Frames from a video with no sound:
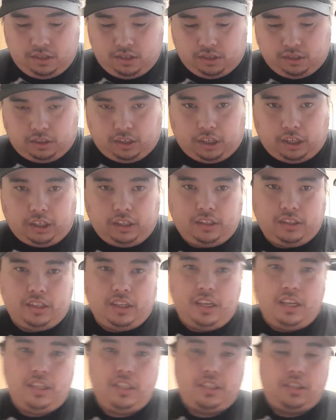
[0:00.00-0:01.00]
Okay,
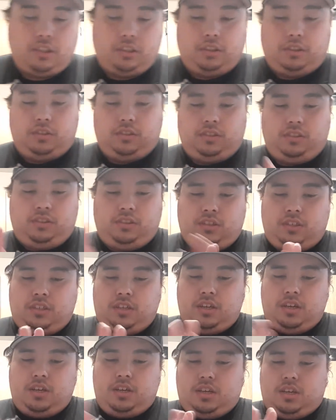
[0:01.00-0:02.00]
so
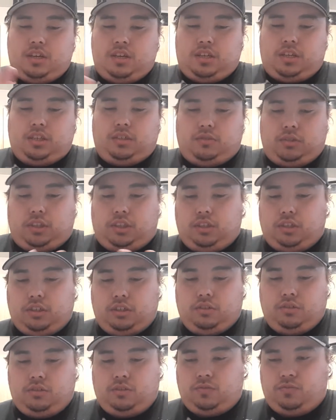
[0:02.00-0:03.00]
here we
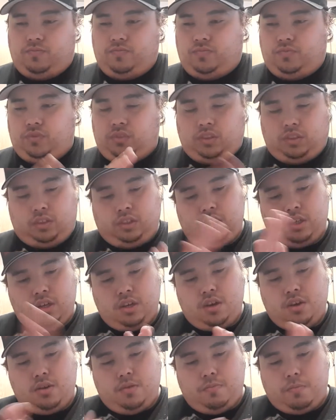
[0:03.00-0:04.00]
go.
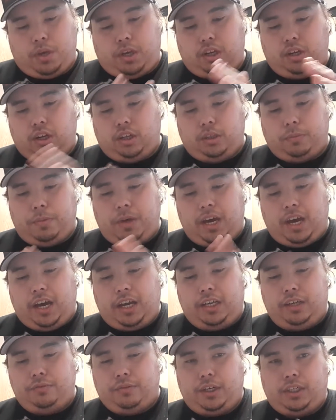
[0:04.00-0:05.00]
Make another
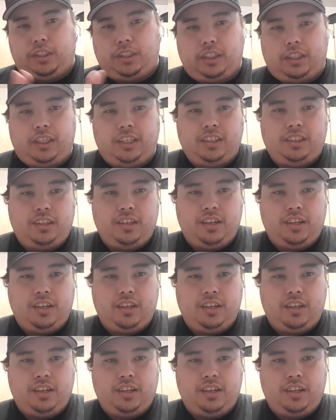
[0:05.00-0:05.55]
patty right there.